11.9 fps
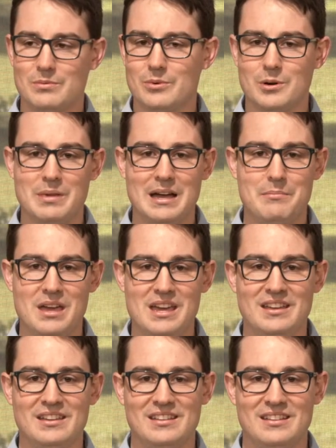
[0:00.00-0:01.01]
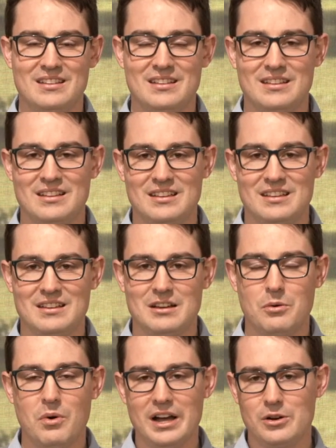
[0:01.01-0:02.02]
What about me?
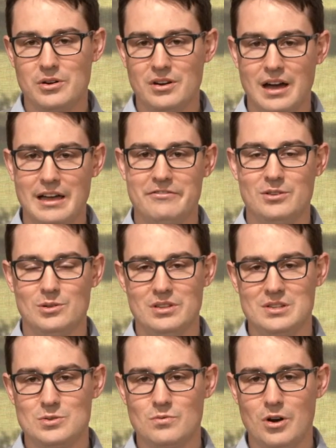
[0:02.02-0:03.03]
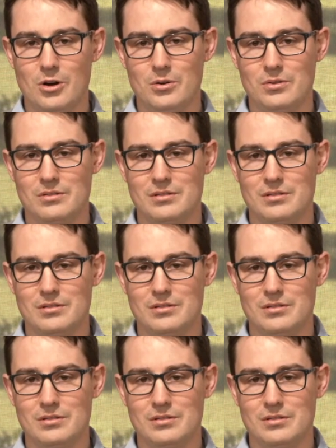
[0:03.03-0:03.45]
Why couldn't I fill this role?